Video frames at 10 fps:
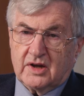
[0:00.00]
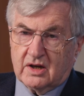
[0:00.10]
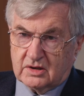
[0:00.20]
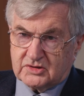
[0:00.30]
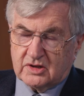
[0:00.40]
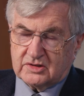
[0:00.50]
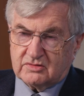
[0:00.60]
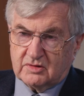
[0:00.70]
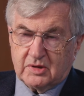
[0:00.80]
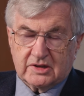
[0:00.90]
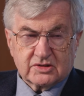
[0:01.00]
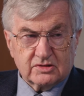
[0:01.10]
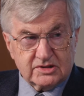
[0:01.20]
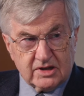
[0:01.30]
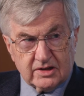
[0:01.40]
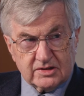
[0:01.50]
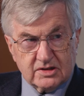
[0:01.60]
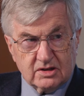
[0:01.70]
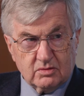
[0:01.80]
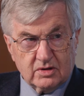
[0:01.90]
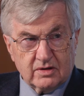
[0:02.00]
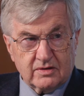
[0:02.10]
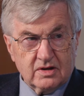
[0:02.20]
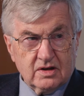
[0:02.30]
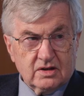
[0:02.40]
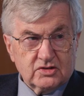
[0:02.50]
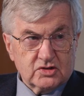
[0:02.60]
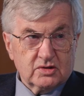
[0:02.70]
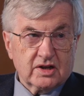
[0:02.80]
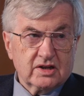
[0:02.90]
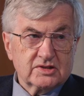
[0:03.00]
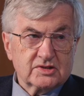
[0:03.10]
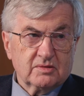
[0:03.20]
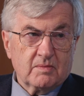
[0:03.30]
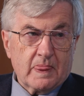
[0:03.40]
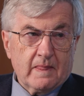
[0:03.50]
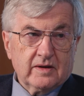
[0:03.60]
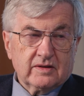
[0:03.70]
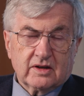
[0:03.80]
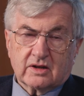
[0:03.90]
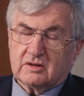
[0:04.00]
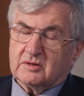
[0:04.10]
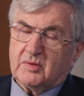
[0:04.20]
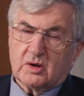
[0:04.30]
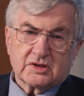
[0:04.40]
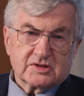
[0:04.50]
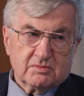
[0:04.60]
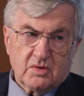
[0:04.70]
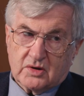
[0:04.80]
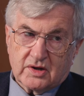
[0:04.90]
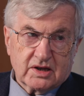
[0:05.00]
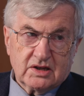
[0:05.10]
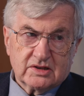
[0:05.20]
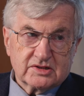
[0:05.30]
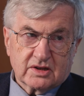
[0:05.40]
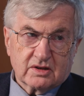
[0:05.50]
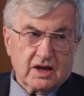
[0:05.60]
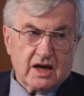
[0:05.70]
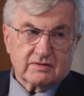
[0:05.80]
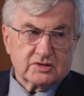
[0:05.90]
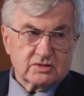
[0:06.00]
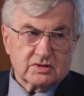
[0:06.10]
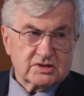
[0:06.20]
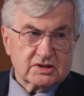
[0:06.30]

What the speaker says: They are trying to replace Christianity with Judaism. They're going to abolish monarchies. They're going to have a Jewish